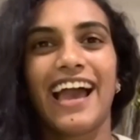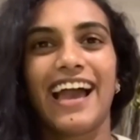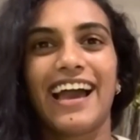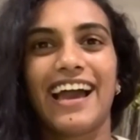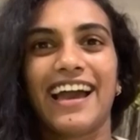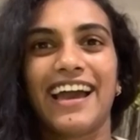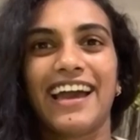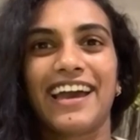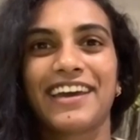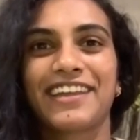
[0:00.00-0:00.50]

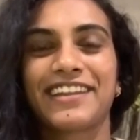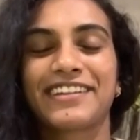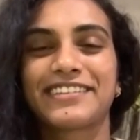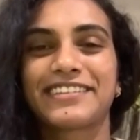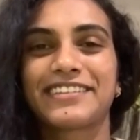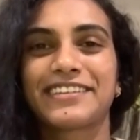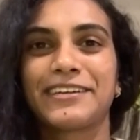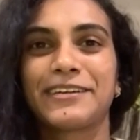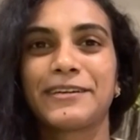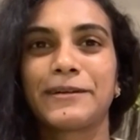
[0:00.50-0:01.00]

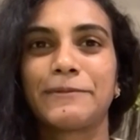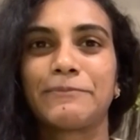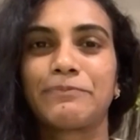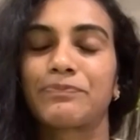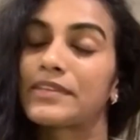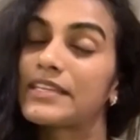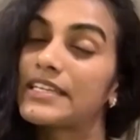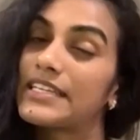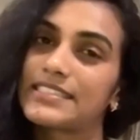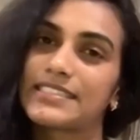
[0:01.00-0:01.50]
And
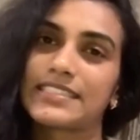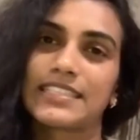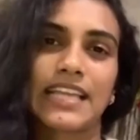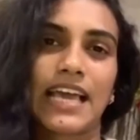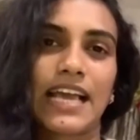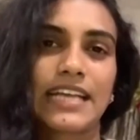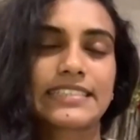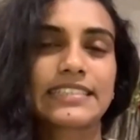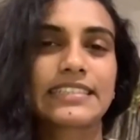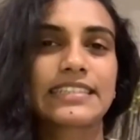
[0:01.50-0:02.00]
yes, the
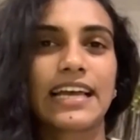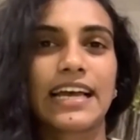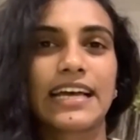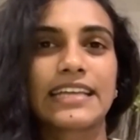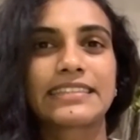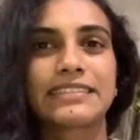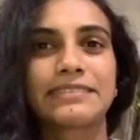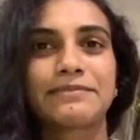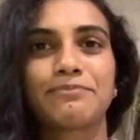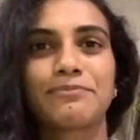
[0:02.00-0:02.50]
national
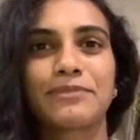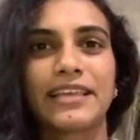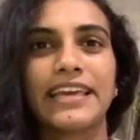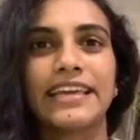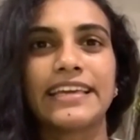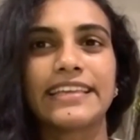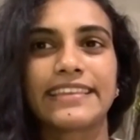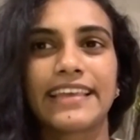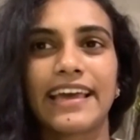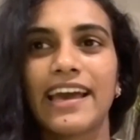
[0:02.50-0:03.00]
anthem
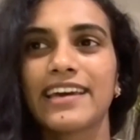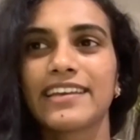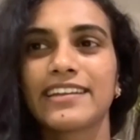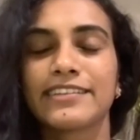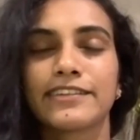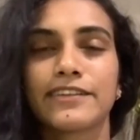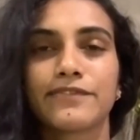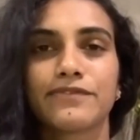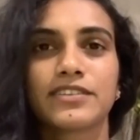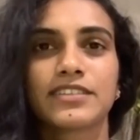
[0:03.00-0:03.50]
playing there
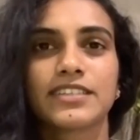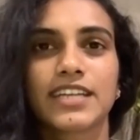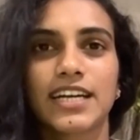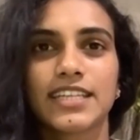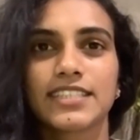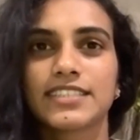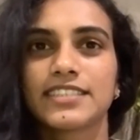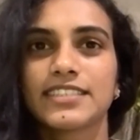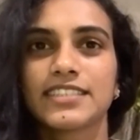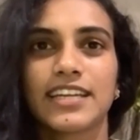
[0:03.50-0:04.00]
in different
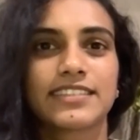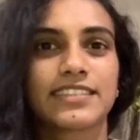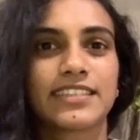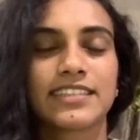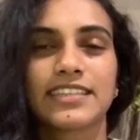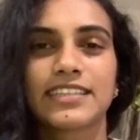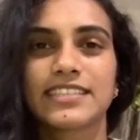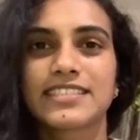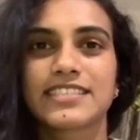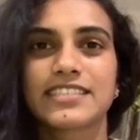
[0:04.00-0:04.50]
country, I
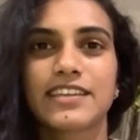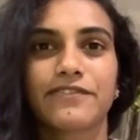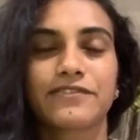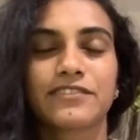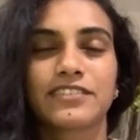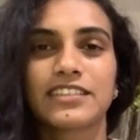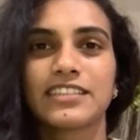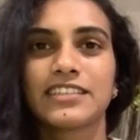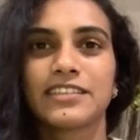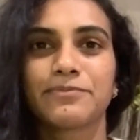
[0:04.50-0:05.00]
think it's
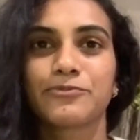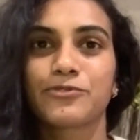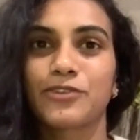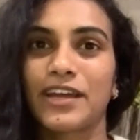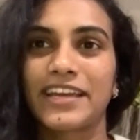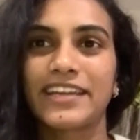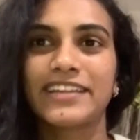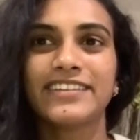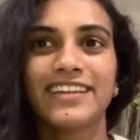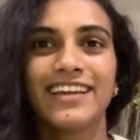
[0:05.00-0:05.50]
definitely a
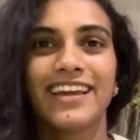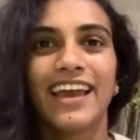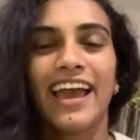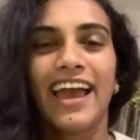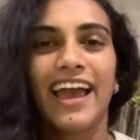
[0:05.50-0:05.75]
pride,